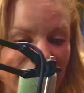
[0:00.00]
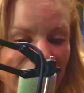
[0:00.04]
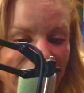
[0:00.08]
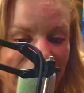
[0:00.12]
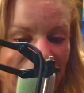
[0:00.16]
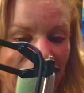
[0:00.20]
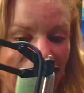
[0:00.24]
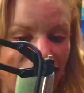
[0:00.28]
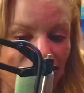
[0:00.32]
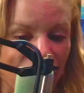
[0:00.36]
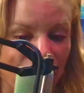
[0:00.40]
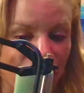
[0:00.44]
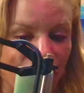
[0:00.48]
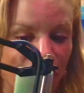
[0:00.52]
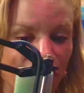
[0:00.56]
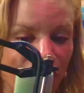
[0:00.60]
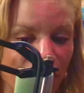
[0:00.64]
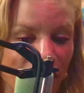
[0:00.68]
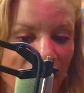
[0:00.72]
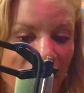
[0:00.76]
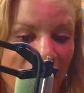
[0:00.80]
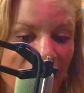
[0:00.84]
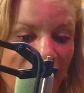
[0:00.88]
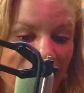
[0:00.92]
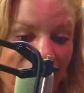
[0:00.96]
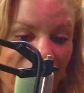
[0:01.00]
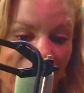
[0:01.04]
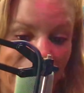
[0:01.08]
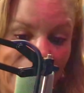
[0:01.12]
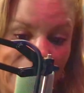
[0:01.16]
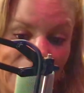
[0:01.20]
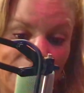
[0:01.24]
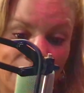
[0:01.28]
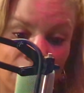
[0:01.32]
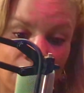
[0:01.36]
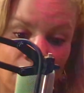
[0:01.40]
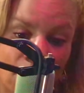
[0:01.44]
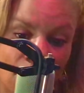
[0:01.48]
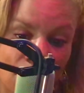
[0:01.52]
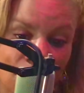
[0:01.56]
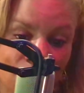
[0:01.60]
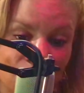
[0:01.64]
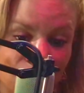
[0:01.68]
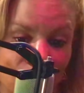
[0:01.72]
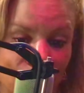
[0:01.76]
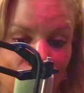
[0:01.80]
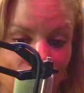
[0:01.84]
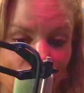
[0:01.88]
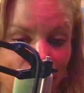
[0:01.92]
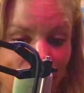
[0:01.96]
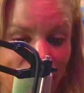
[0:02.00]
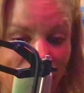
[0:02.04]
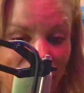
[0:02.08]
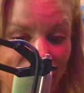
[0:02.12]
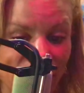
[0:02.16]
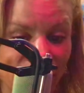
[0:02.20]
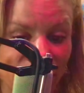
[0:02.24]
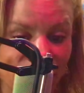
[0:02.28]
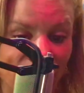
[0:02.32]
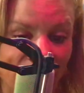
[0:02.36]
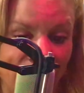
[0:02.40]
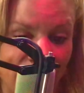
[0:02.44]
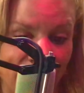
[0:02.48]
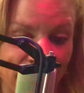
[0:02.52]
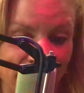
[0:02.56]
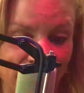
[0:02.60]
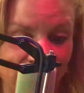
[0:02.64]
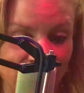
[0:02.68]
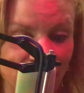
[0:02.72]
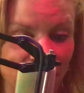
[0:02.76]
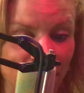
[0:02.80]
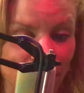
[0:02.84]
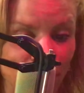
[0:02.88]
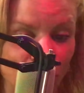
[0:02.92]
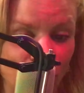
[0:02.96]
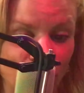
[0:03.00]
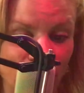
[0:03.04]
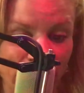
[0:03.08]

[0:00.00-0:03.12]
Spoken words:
together. And also, you might find some